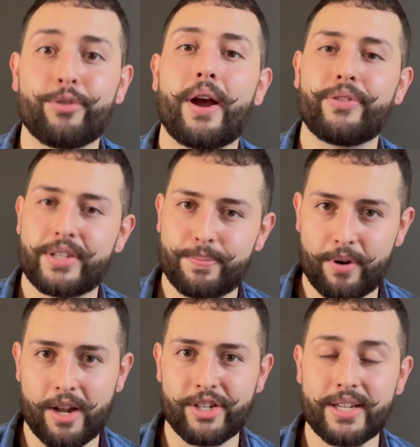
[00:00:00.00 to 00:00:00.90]
throughout this
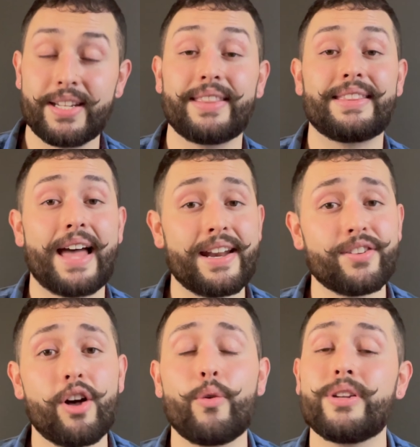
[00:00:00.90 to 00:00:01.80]
project. That is
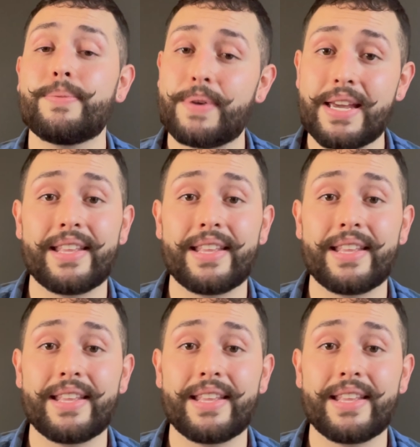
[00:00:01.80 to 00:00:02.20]
all going to be in